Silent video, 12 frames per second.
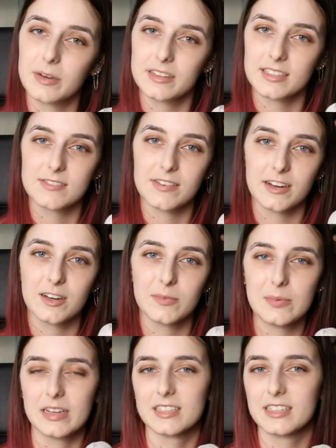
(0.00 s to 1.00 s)
about this figure
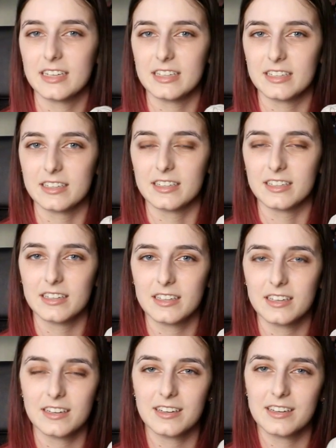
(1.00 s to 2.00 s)
because they didn't
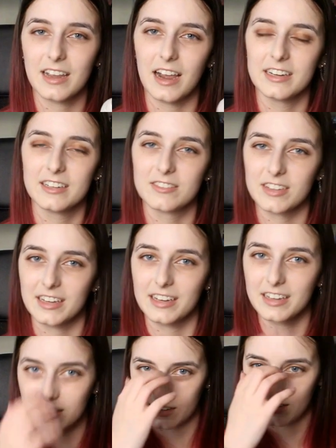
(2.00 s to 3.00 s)
kind of
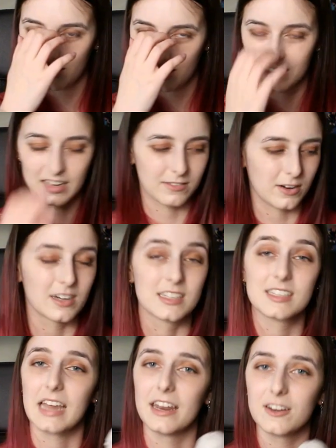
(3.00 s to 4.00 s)
like give her a
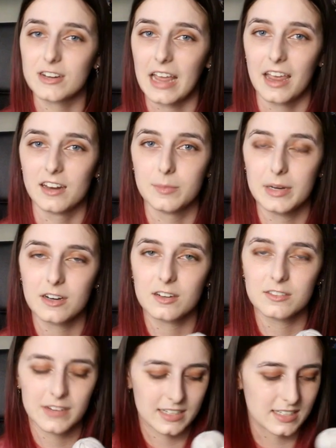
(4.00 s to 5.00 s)
standard anime
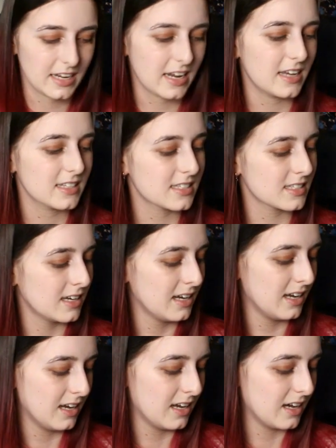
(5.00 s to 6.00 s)
girl face, I guess.
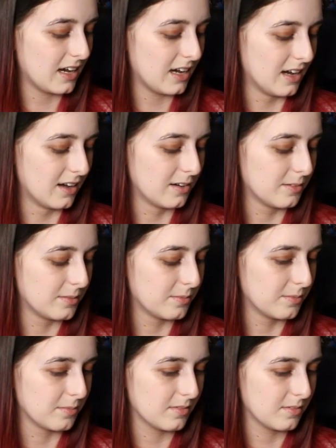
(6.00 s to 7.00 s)

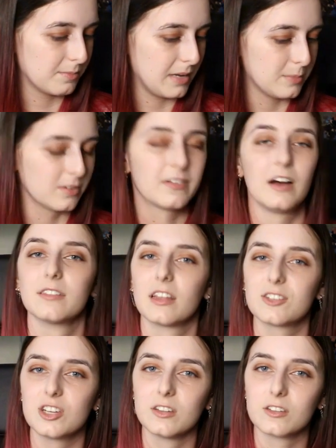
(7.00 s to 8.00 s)
People
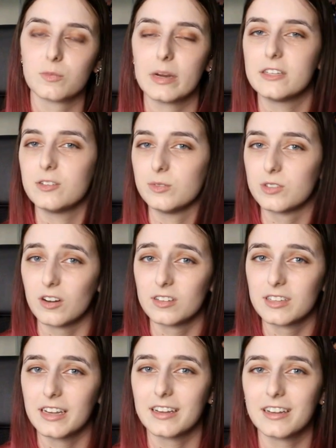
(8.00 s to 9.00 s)
found that she looked way too
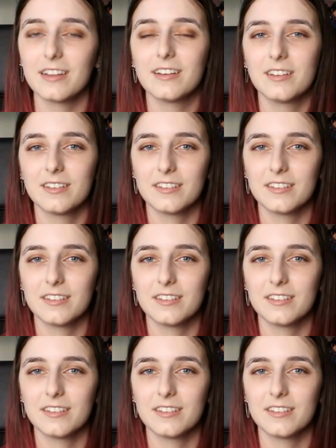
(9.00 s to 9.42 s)
doll-like,